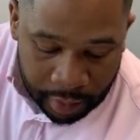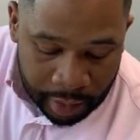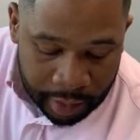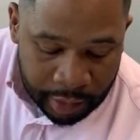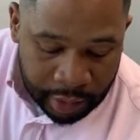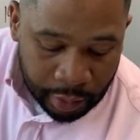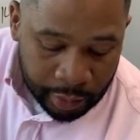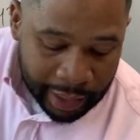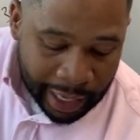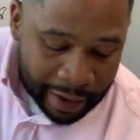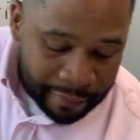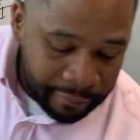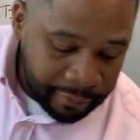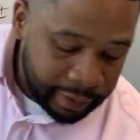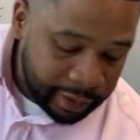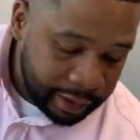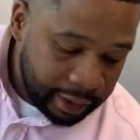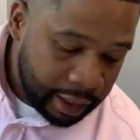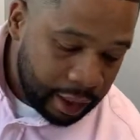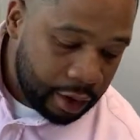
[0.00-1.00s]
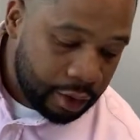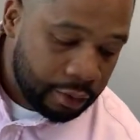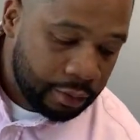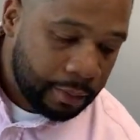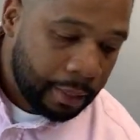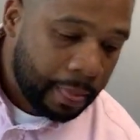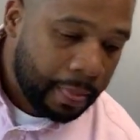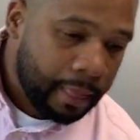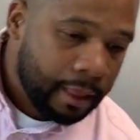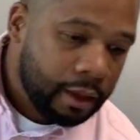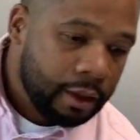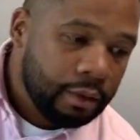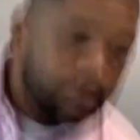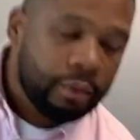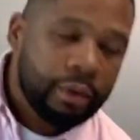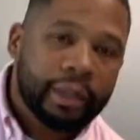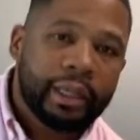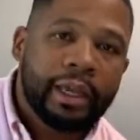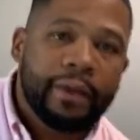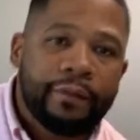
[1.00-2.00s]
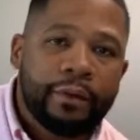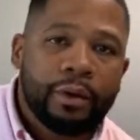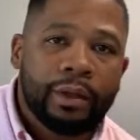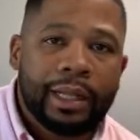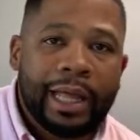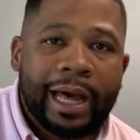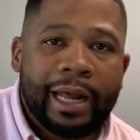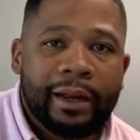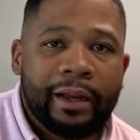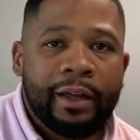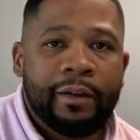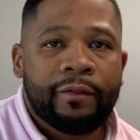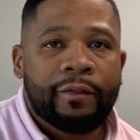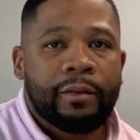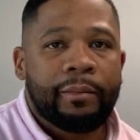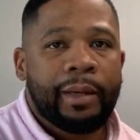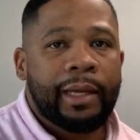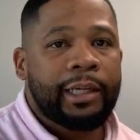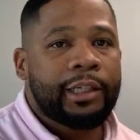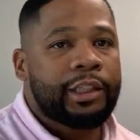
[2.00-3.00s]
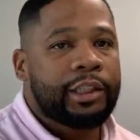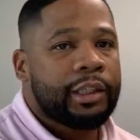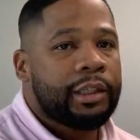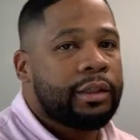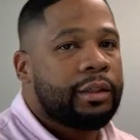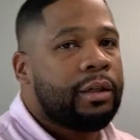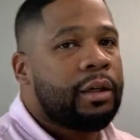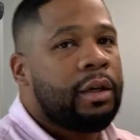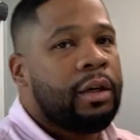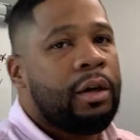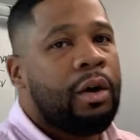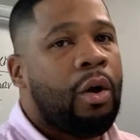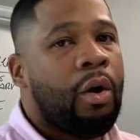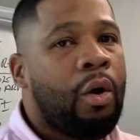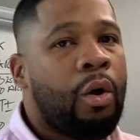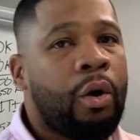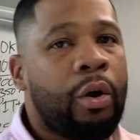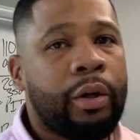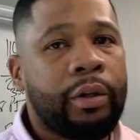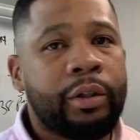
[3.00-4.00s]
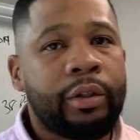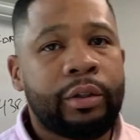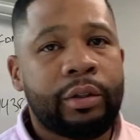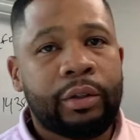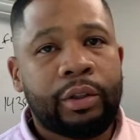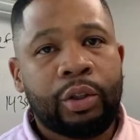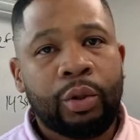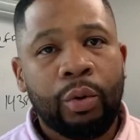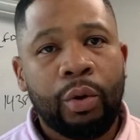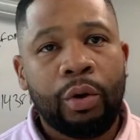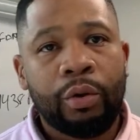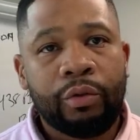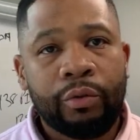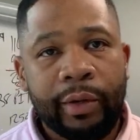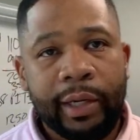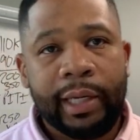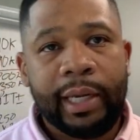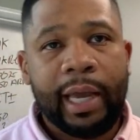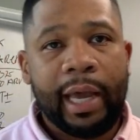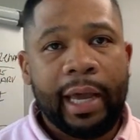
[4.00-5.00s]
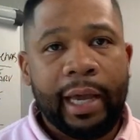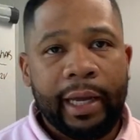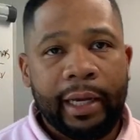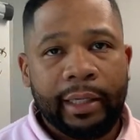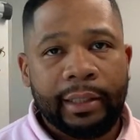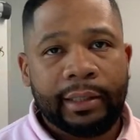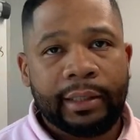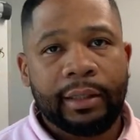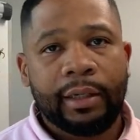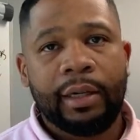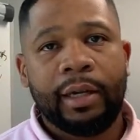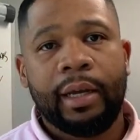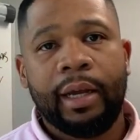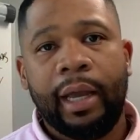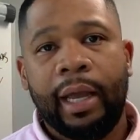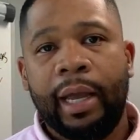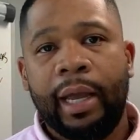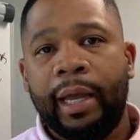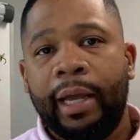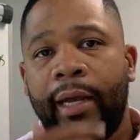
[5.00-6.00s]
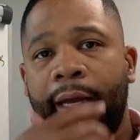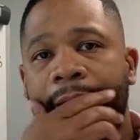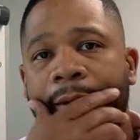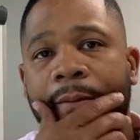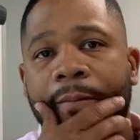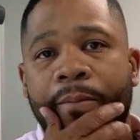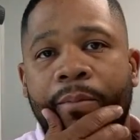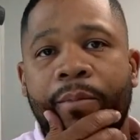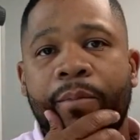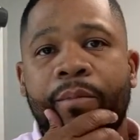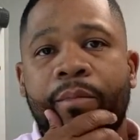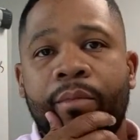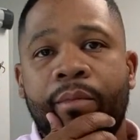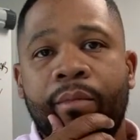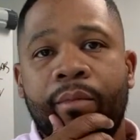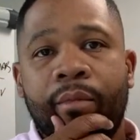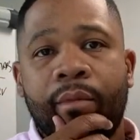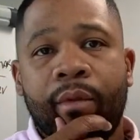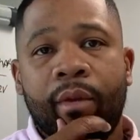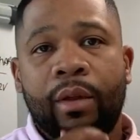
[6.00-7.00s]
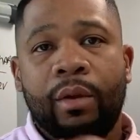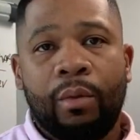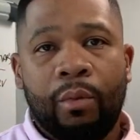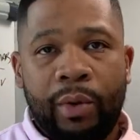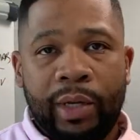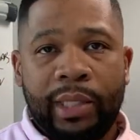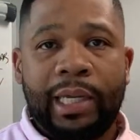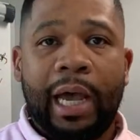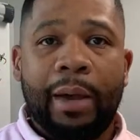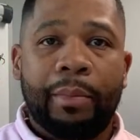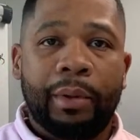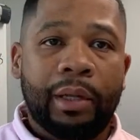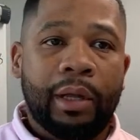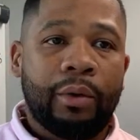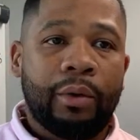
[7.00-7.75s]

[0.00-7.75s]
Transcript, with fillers: So that video will give you a lot of information on 203Ks and what type of